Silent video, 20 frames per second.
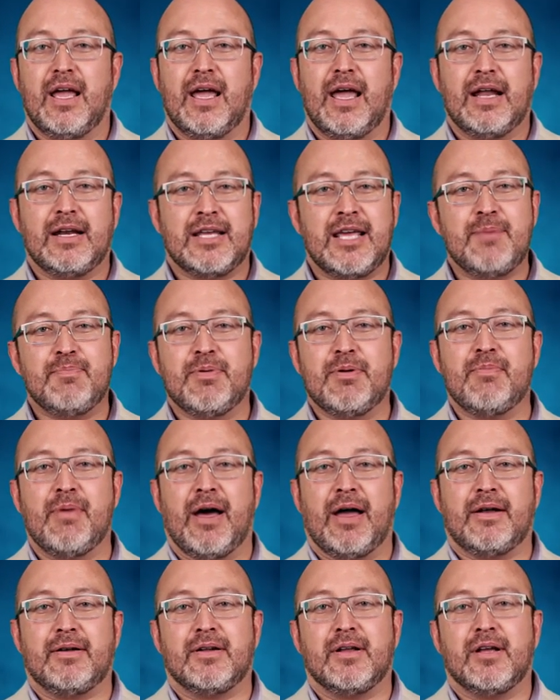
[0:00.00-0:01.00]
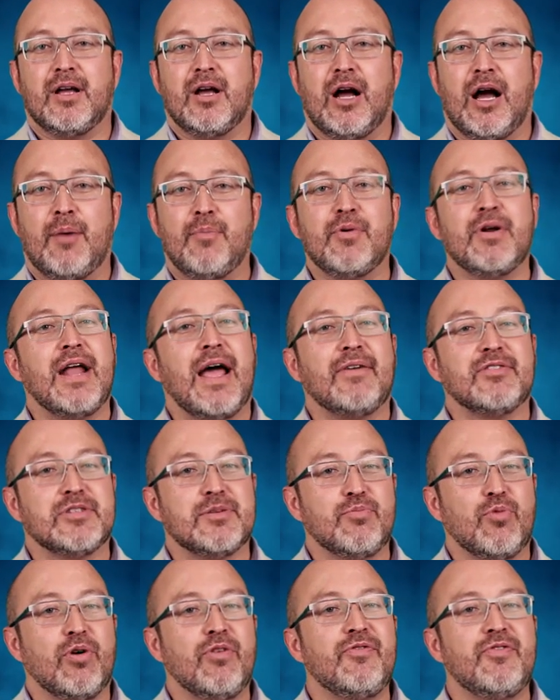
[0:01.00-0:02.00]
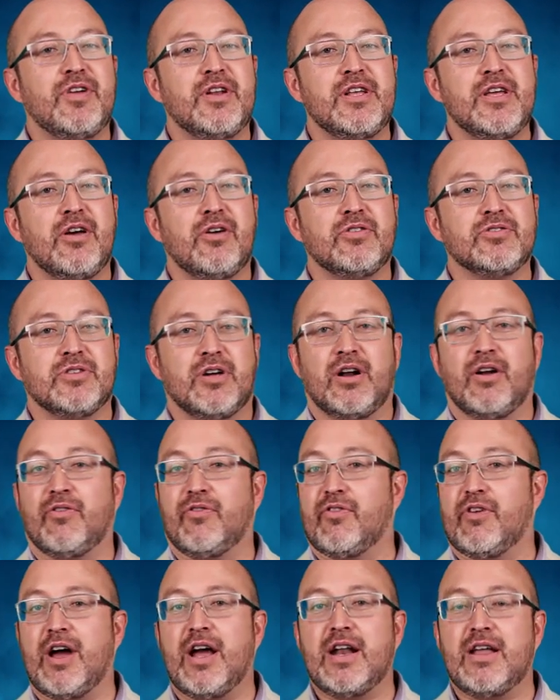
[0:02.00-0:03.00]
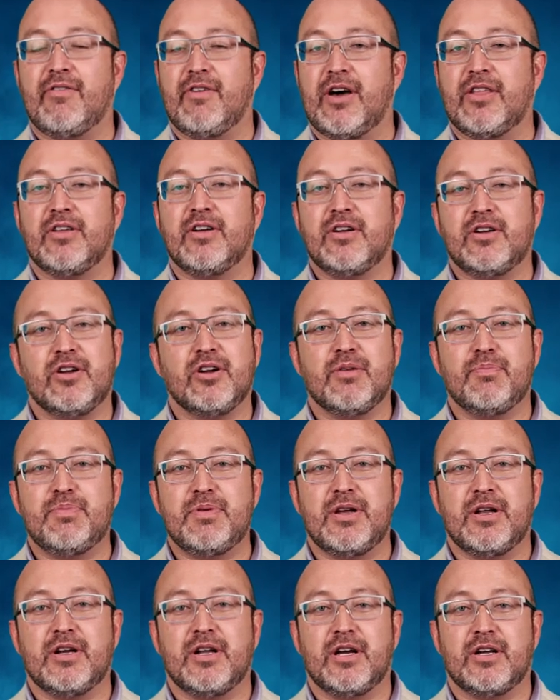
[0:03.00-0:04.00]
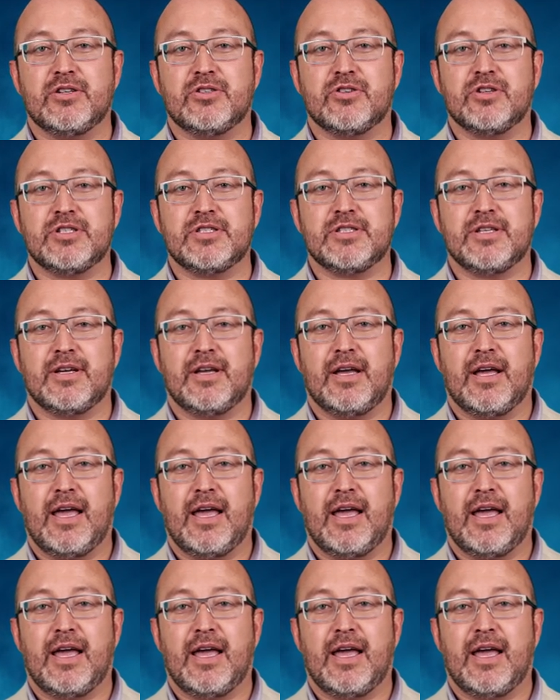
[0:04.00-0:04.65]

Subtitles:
And keep in mind, I'm going to have some more videos on a variety of other European countries.